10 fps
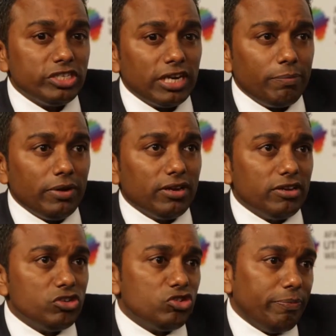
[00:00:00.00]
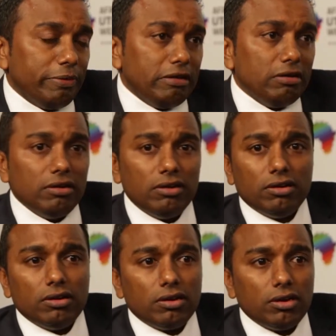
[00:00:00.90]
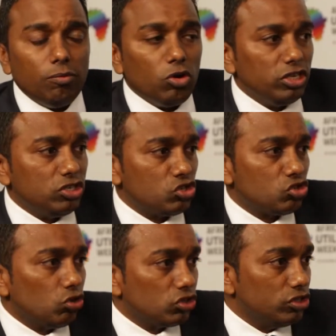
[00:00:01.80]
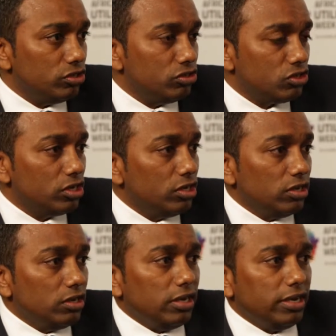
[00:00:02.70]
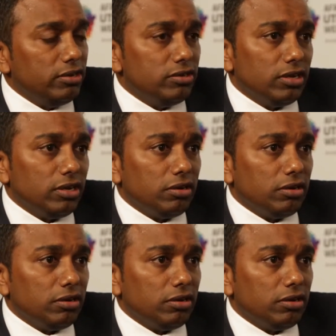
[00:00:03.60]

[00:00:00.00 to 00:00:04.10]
trapping harmonic distortions and